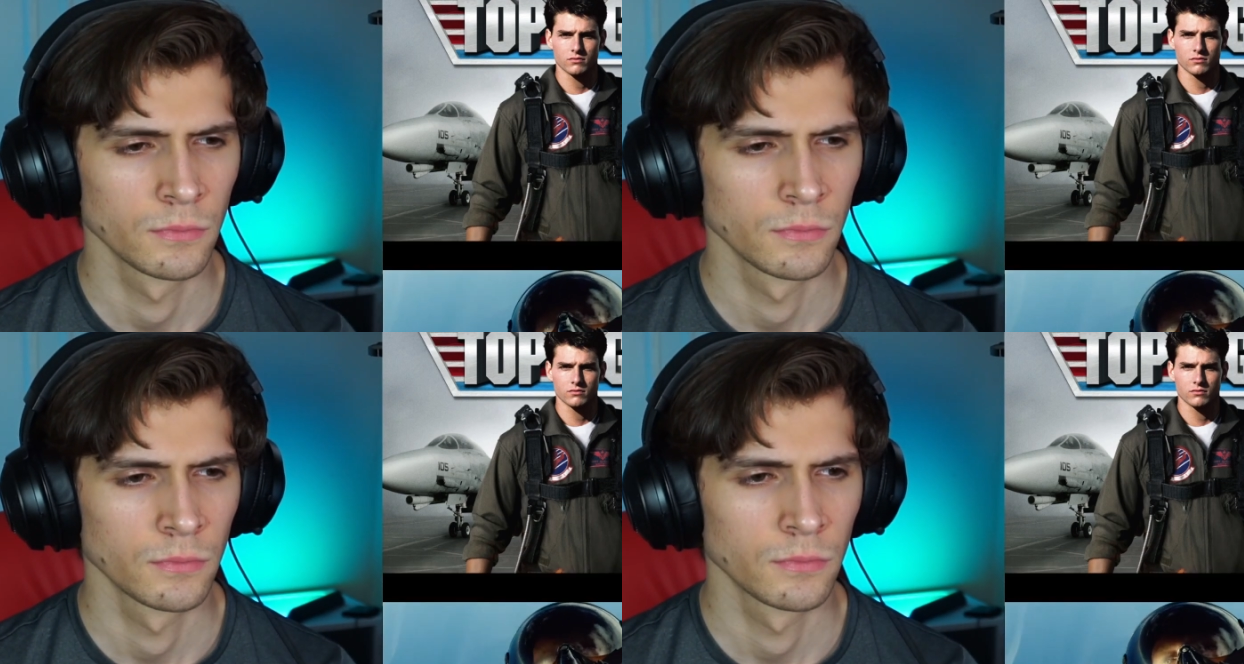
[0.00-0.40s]

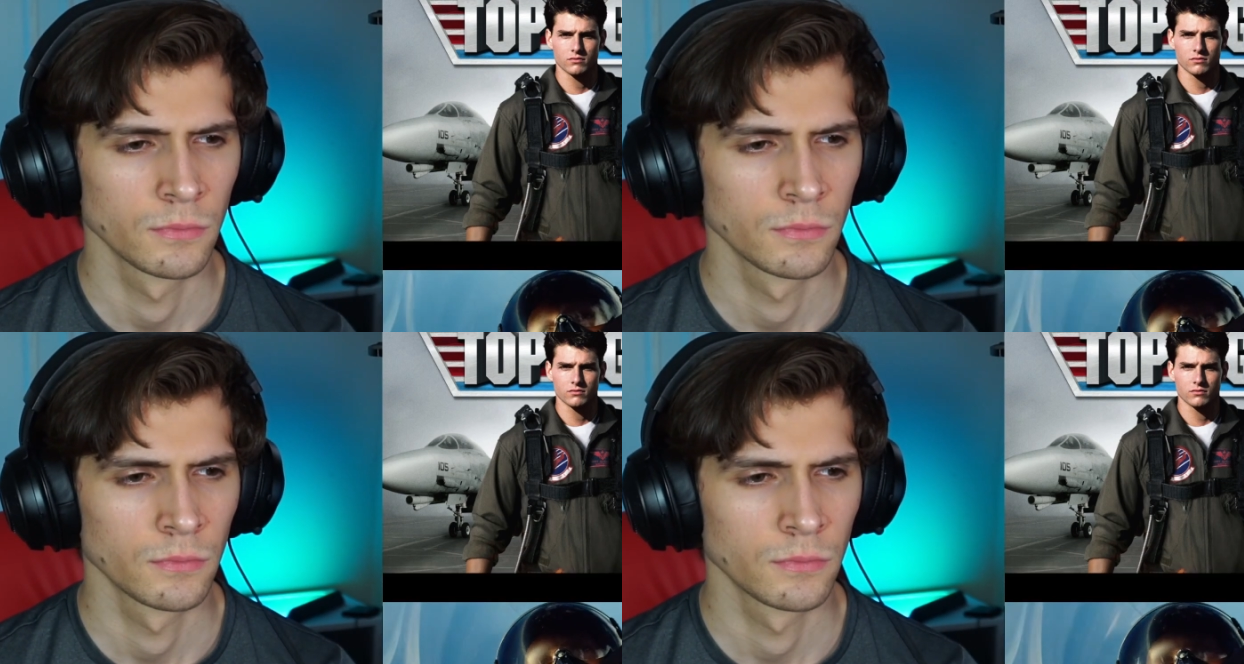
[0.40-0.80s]

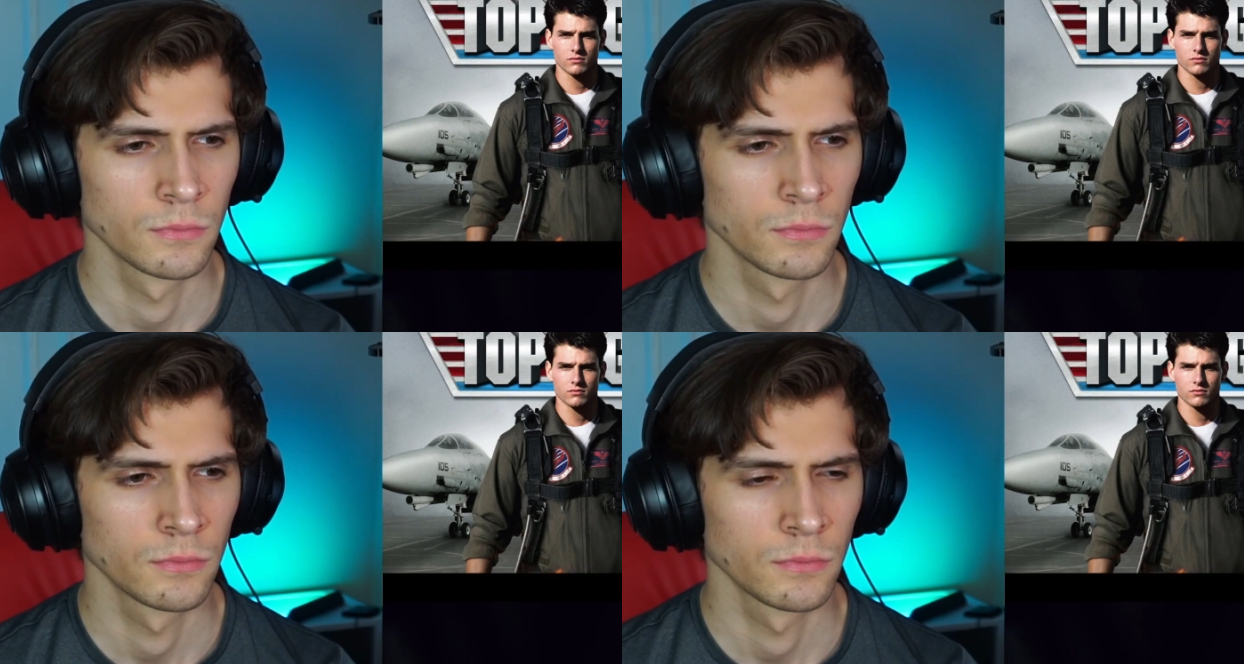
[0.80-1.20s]

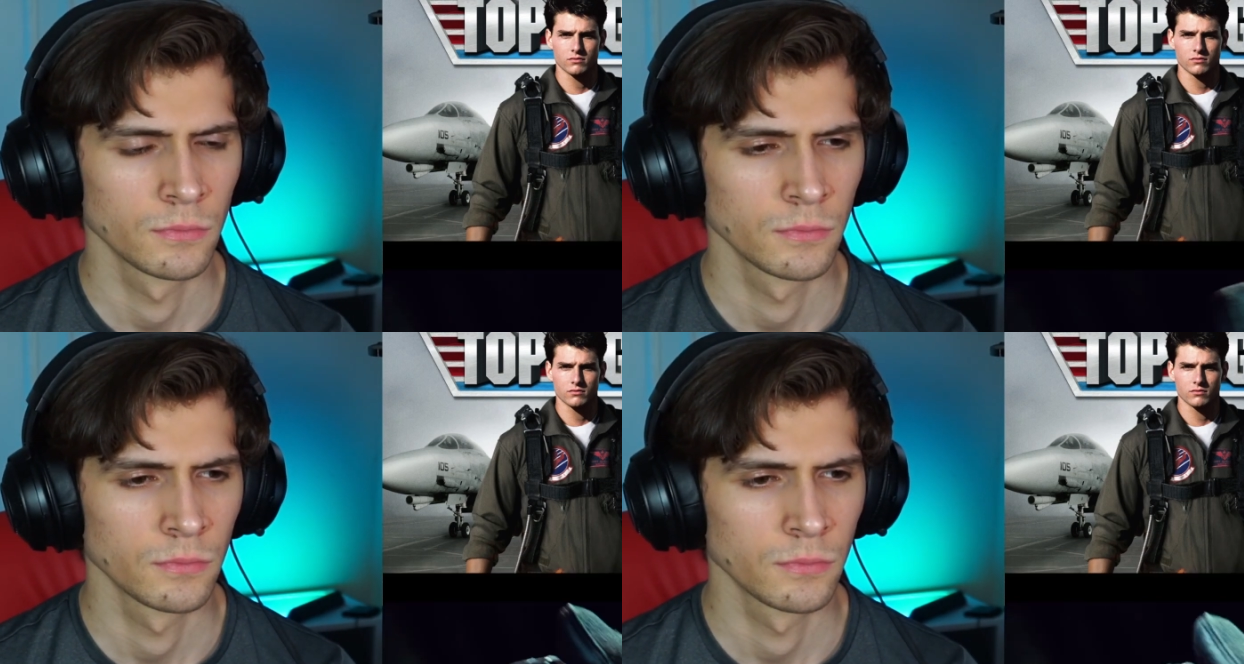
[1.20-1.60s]

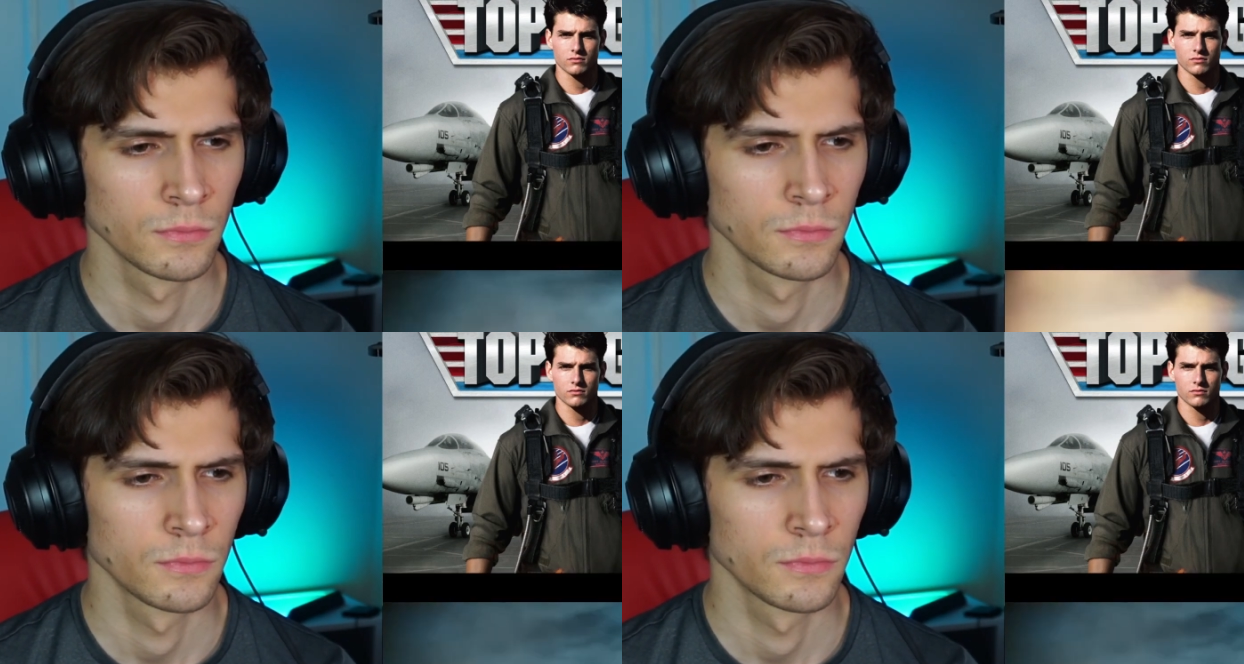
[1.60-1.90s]
[no speech]